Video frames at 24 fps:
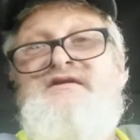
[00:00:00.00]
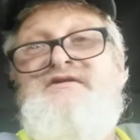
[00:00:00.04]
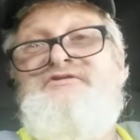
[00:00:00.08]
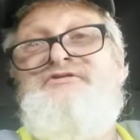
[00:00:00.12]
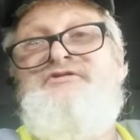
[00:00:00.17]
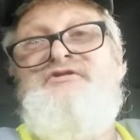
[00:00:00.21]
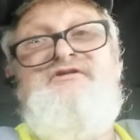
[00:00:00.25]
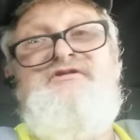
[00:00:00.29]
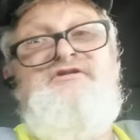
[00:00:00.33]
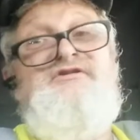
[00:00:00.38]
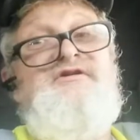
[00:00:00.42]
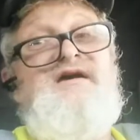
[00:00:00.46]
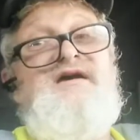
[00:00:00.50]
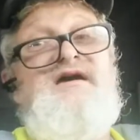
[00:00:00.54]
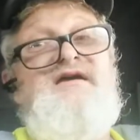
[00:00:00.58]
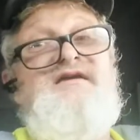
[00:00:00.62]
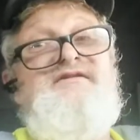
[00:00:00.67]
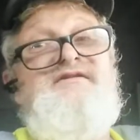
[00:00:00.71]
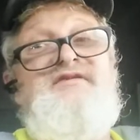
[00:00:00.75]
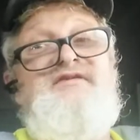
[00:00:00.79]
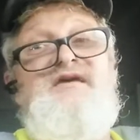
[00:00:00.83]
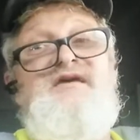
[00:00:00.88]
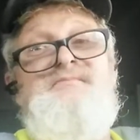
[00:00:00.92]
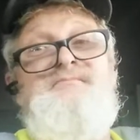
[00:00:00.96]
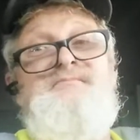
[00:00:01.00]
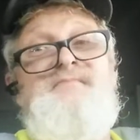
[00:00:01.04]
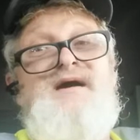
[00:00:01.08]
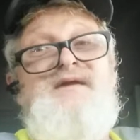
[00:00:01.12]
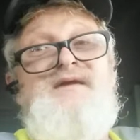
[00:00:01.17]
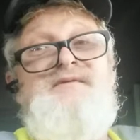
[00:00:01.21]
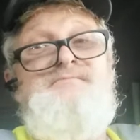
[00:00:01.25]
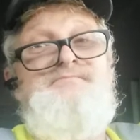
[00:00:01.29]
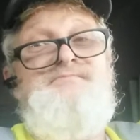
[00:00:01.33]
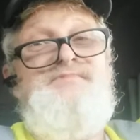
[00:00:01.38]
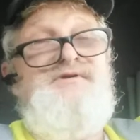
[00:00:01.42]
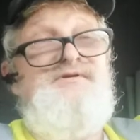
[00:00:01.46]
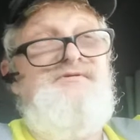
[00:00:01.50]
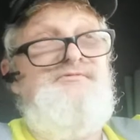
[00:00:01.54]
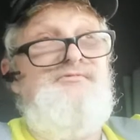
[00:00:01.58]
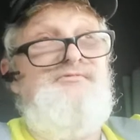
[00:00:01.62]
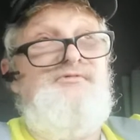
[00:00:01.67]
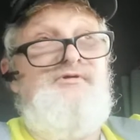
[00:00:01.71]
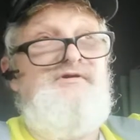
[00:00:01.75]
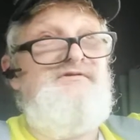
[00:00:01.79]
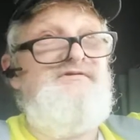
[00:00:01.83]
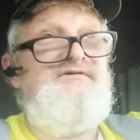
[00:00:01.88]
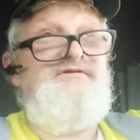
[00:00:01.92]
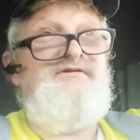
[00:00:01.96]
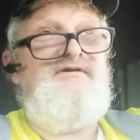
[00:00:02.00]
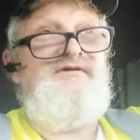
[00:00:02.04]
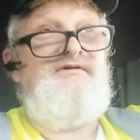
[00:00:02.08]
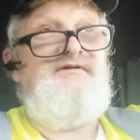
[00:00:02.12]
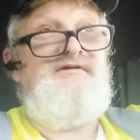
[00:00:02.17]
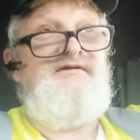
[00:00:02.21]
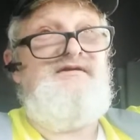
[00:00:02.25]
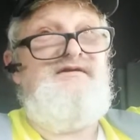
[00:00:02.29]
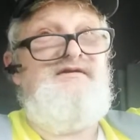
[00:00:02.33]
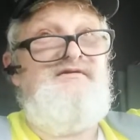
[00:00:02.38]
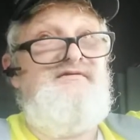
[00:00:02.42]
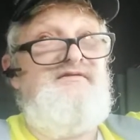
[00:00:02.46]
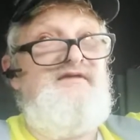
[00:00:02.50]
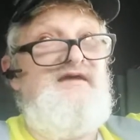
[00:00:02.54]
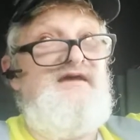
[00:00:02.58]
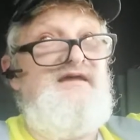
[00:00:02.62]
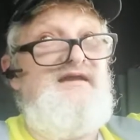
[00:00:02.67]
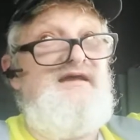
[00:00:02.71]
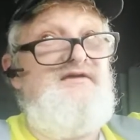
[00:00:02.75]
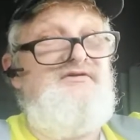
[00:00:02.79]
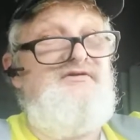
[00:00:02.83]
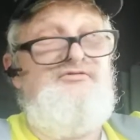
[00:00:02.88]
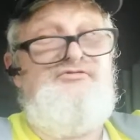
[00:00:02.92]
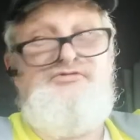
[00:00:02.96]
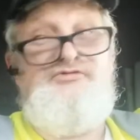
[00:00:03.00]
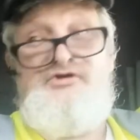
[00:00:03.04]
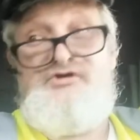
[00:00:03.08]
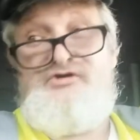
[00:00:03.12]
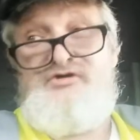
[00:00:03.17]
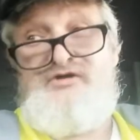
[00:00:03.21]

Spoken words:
so you guys that might be wanting to hear that, I don't know.